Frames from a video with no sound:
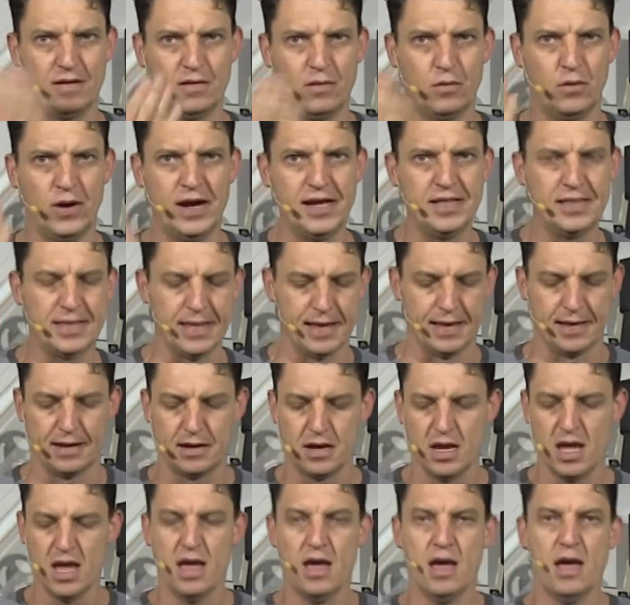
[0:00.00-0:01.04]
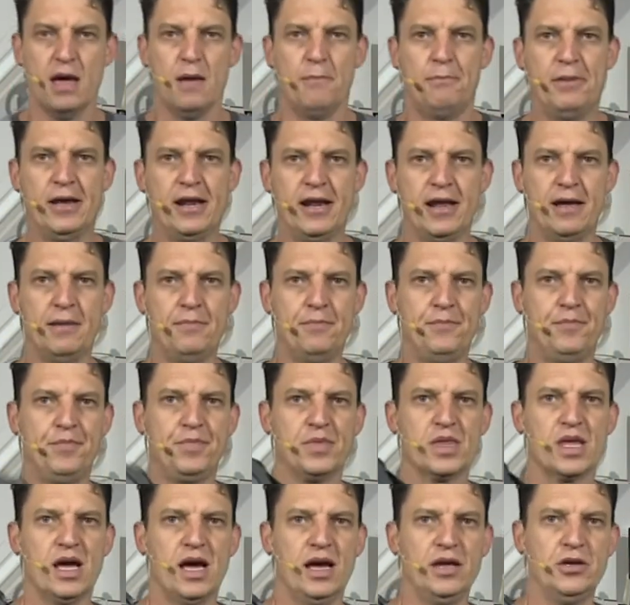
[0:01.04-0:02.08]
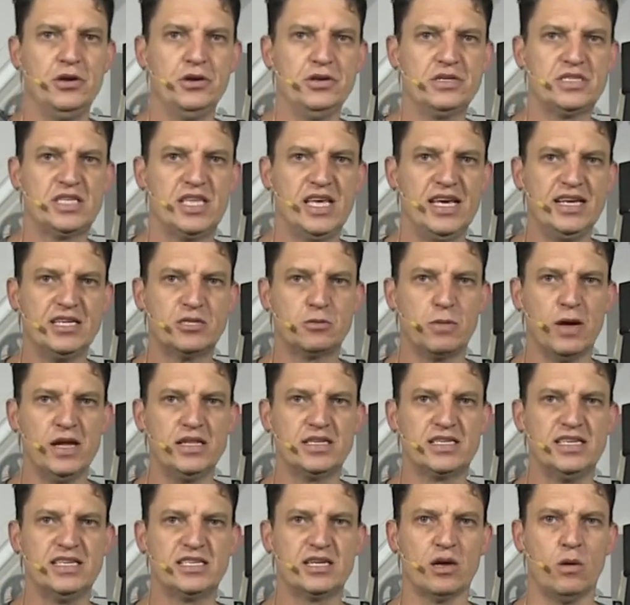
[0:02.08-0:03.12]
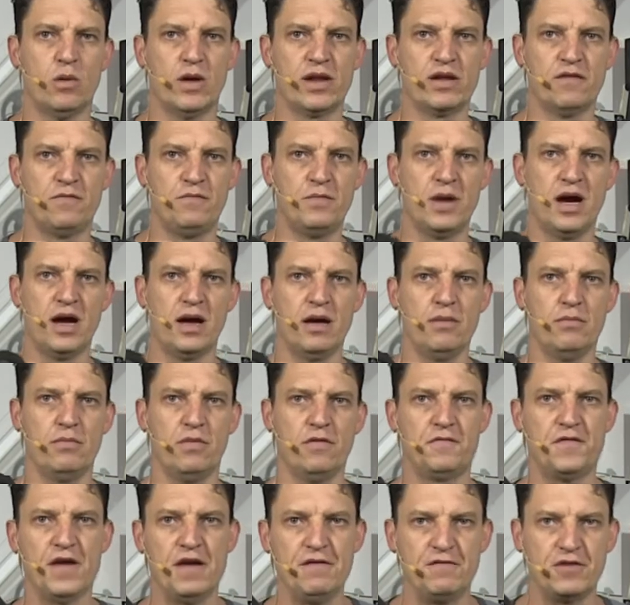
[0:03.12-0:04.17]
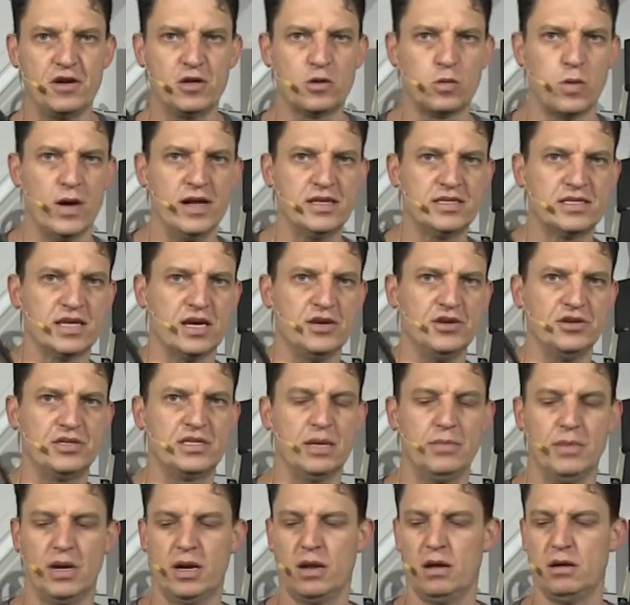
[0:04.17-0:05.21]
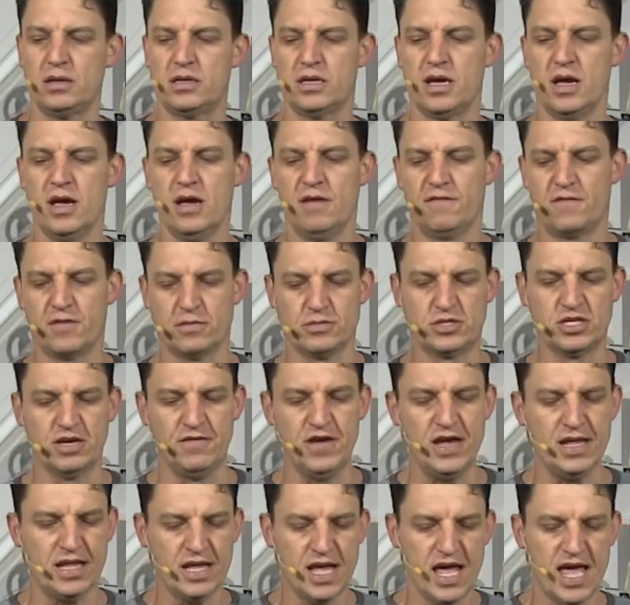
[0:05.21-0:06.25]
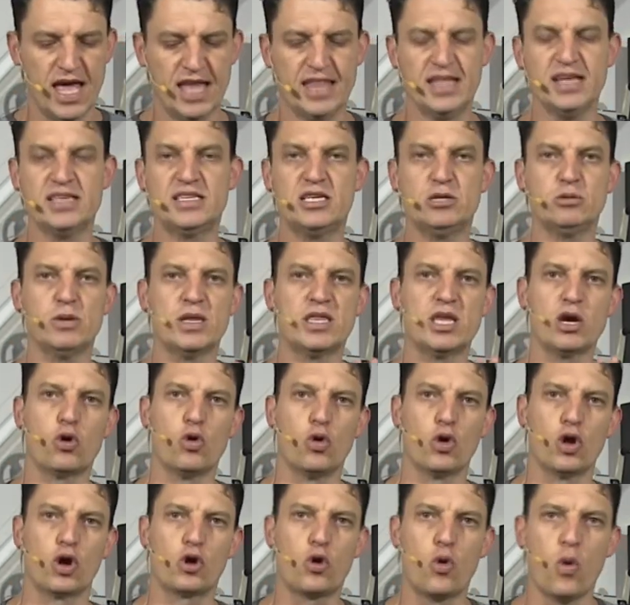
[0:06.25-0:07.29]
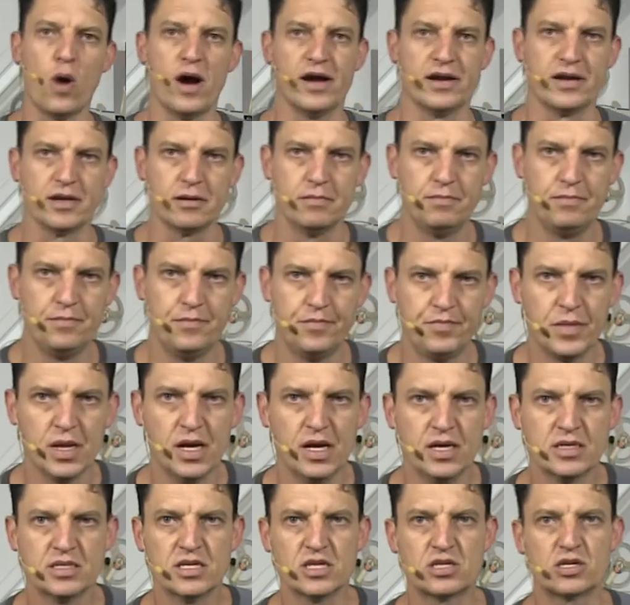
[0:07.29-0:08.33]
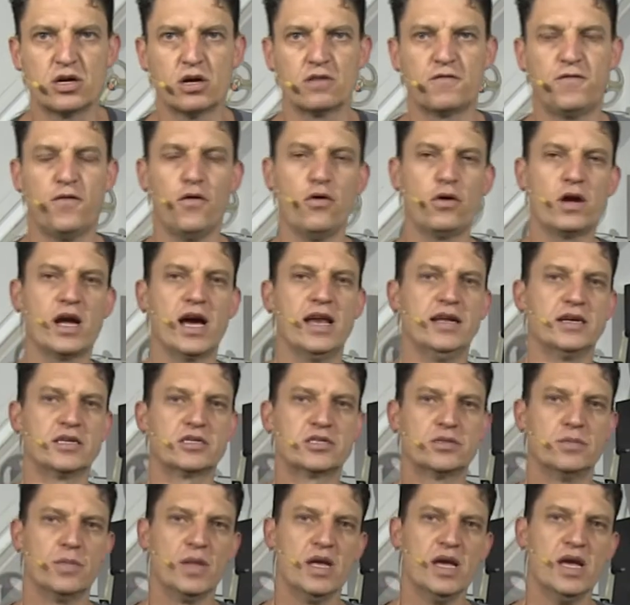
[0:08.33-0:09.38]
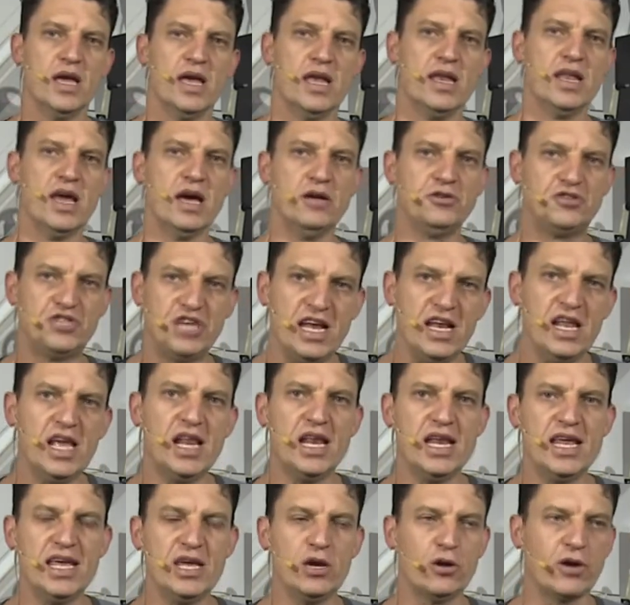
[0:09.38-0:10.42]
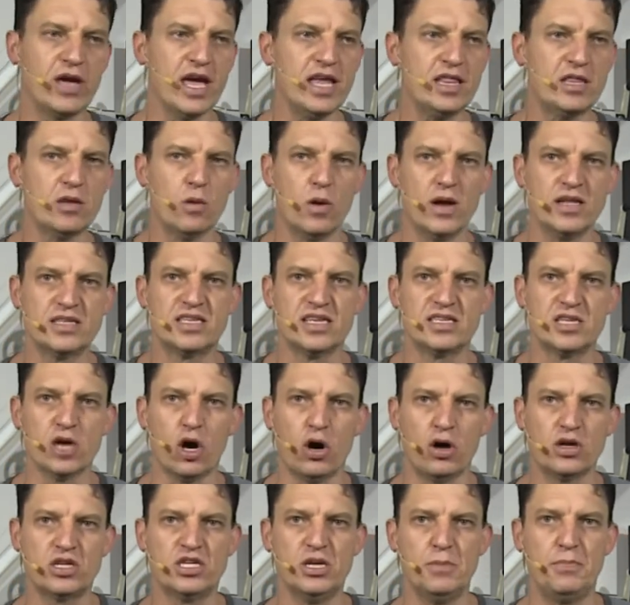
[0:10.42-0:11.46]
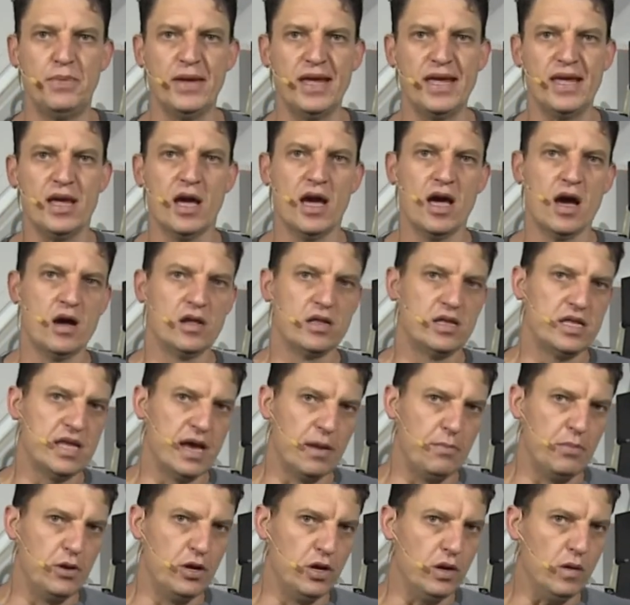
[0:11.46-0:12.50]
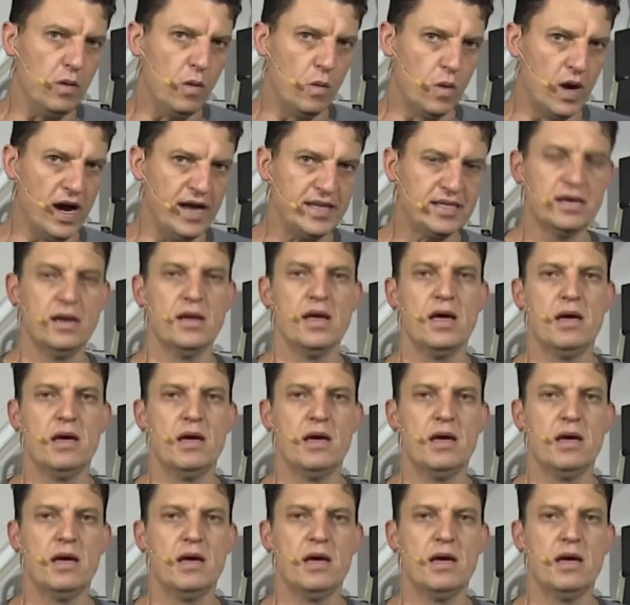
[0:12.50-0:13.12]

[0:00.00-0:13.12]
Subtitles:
white there. But I use these ones. These are one of my favorite ones. I use them a lot from Chevette. And this is what they call a quad. So it's got 4 colors. Now, generally, you get the ones that's RGBW, white,